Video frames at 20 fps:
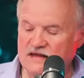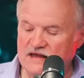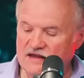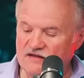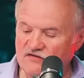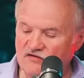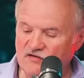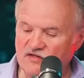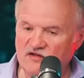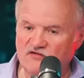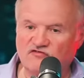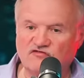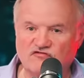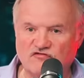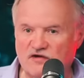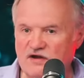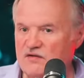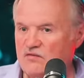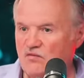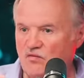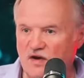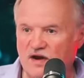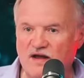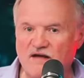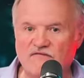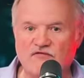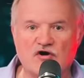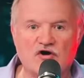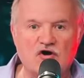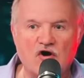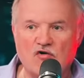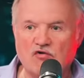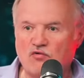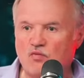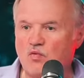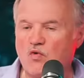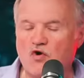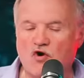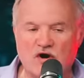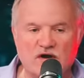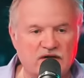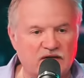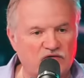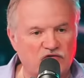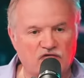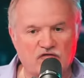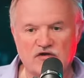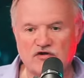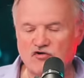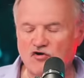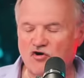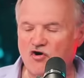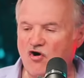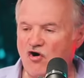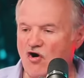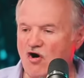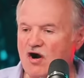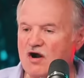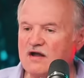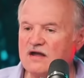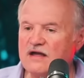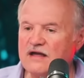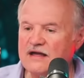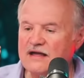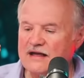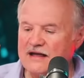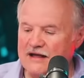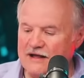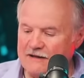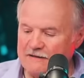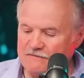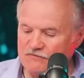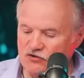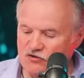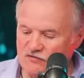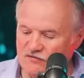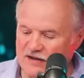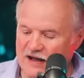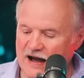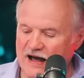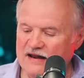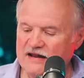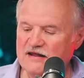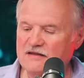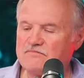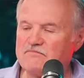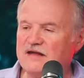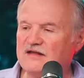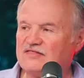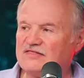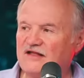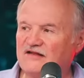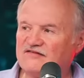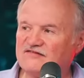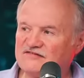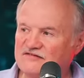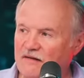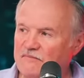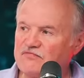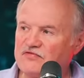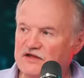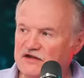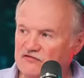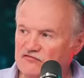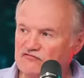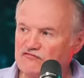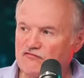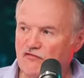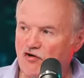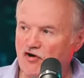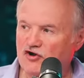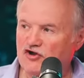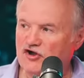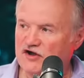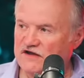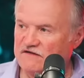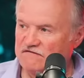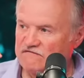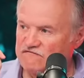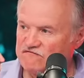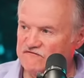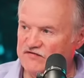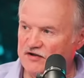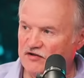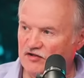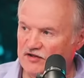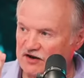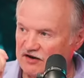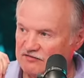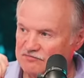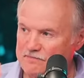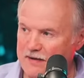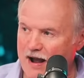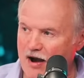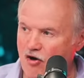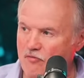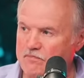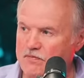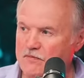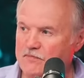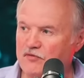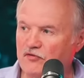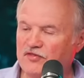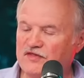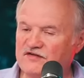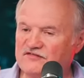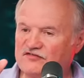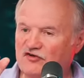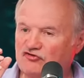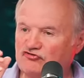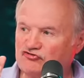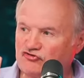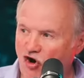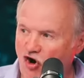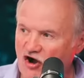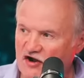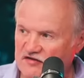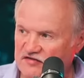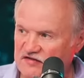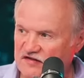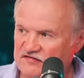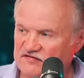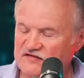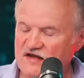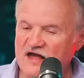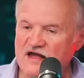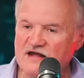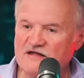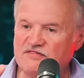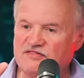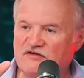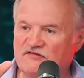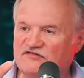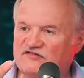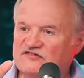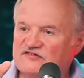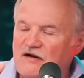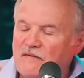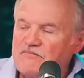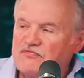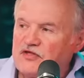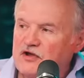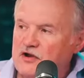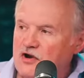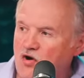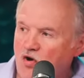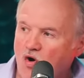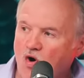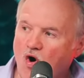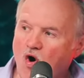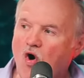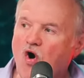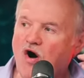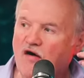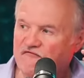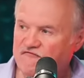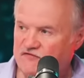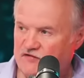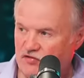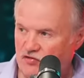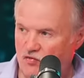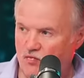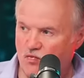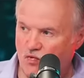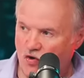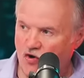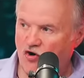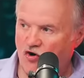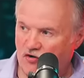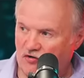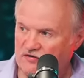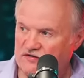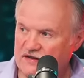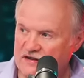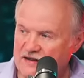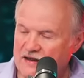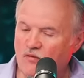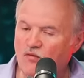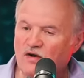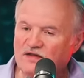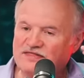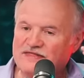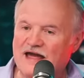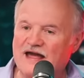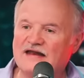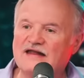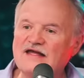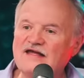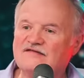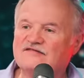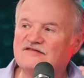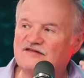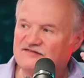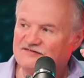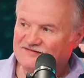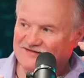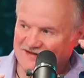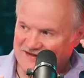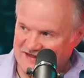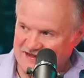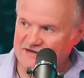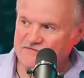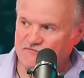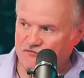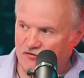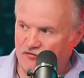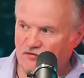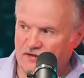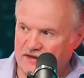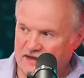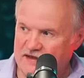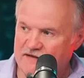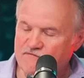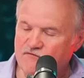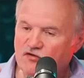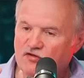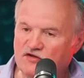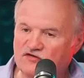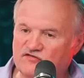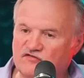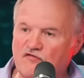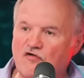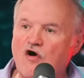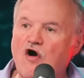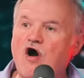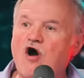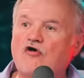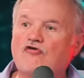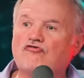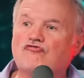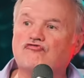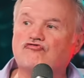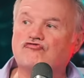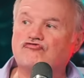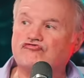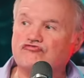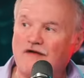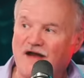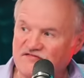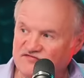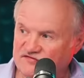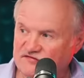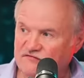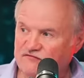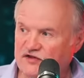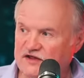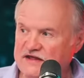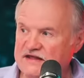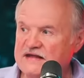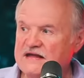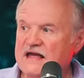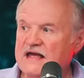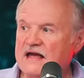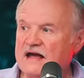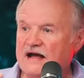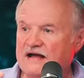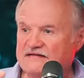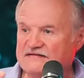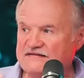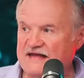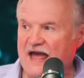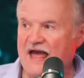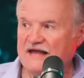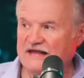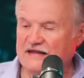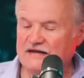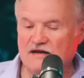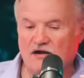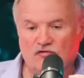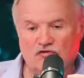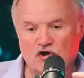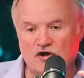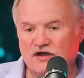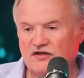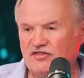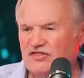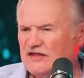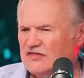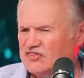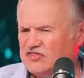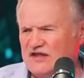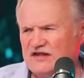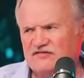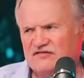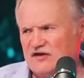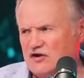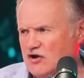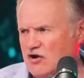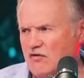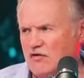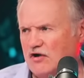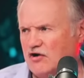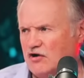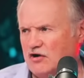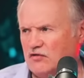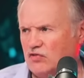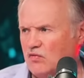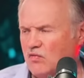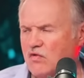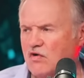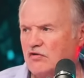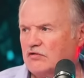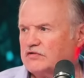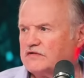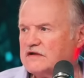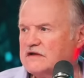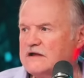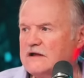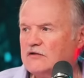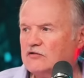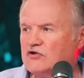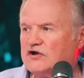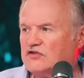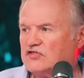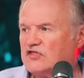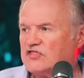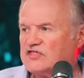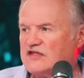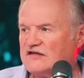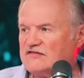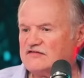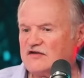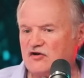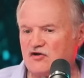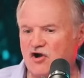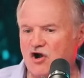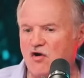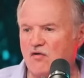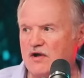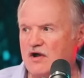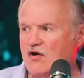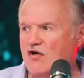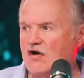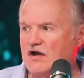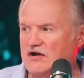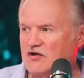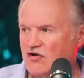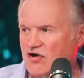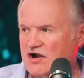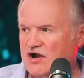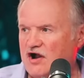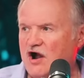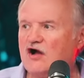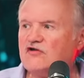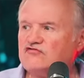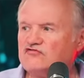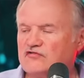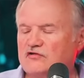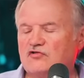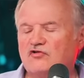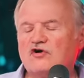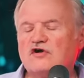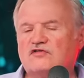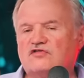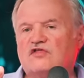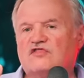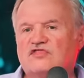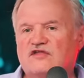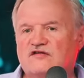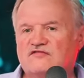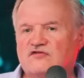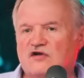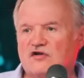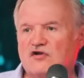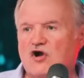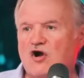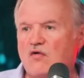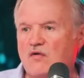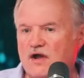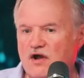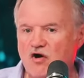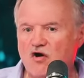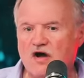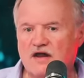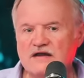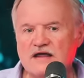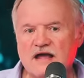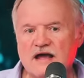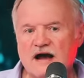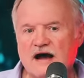into the street, whatever, go to work, you're in your car, you got to admit that something is wrong. You can feel it. It's palpable. Yeah. There's a darkness. There's something off in the world. Mm-hmm. And what that is, it's evil. Evil is aggressively attacking now. Look at things that are going on in the world. Look at the things that are going on in our country. Look at the things that are going on